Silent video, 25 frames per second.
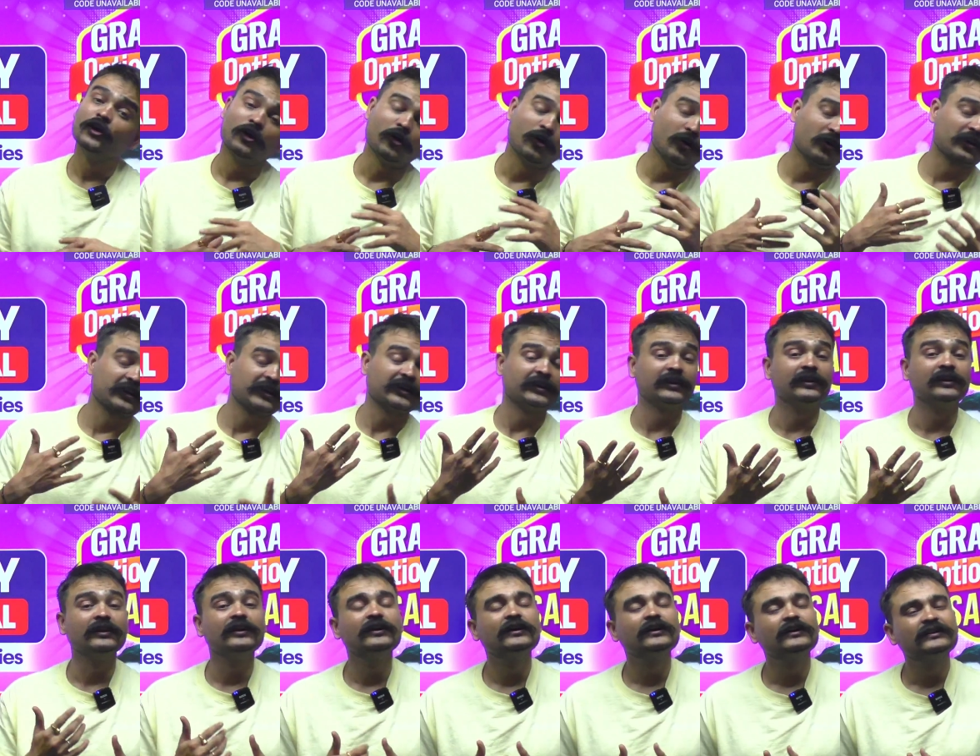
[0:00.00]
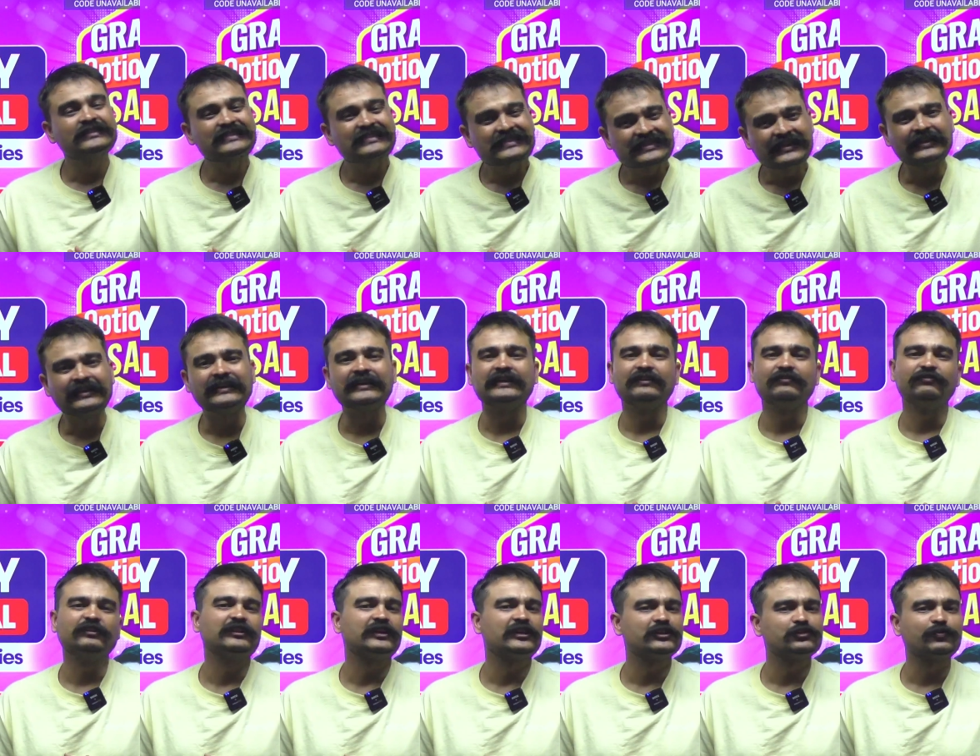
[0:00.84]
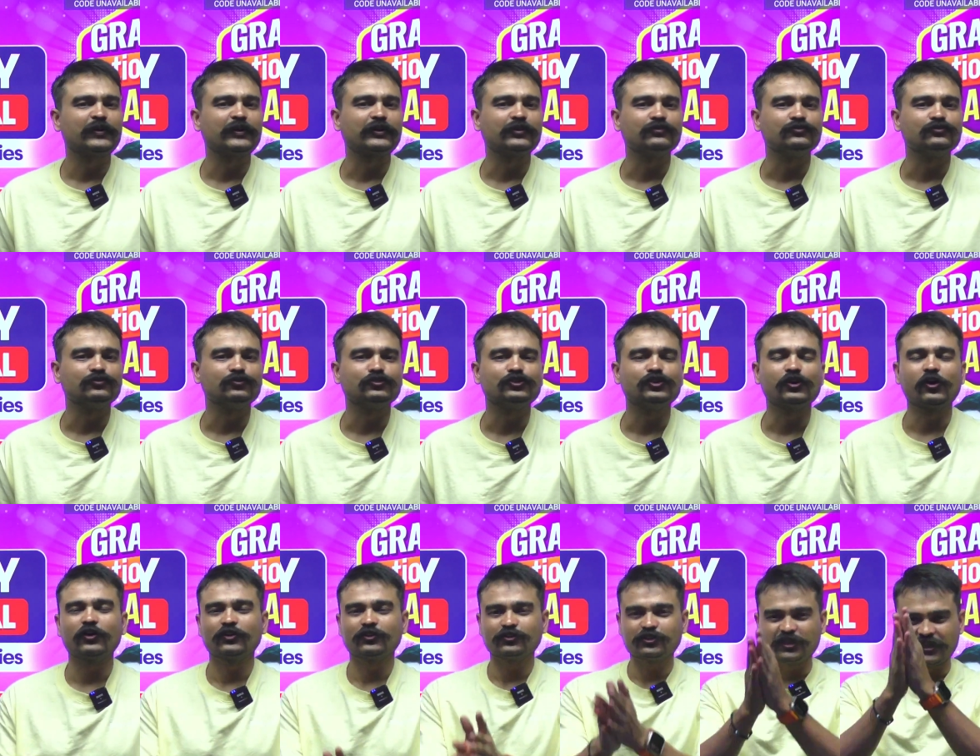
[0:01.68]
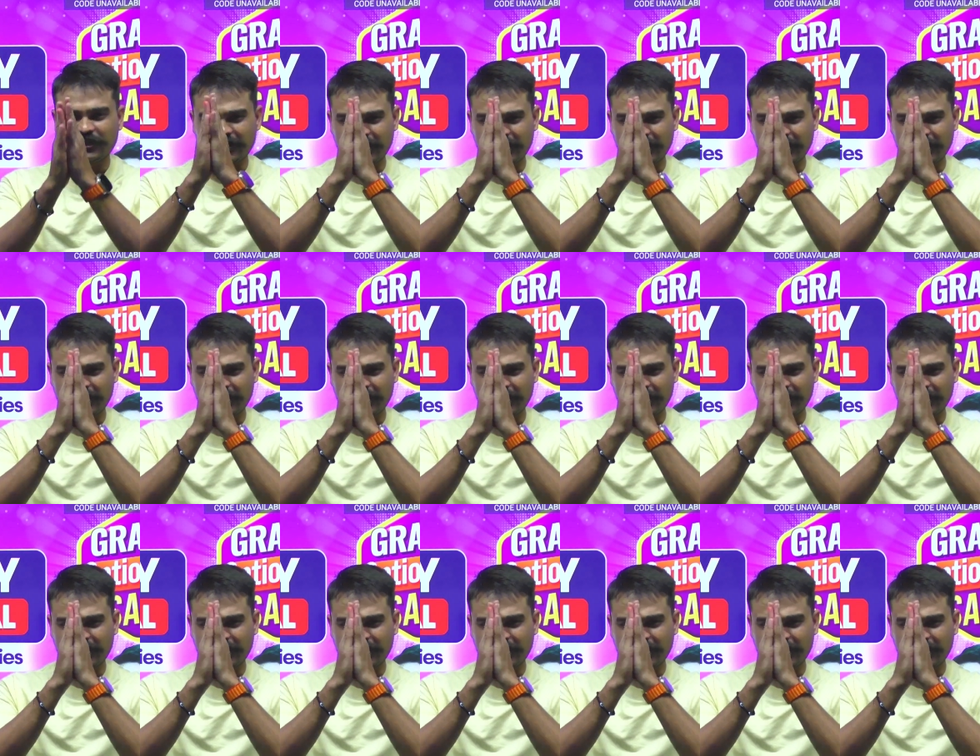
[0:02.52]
or can study with respect to sociology.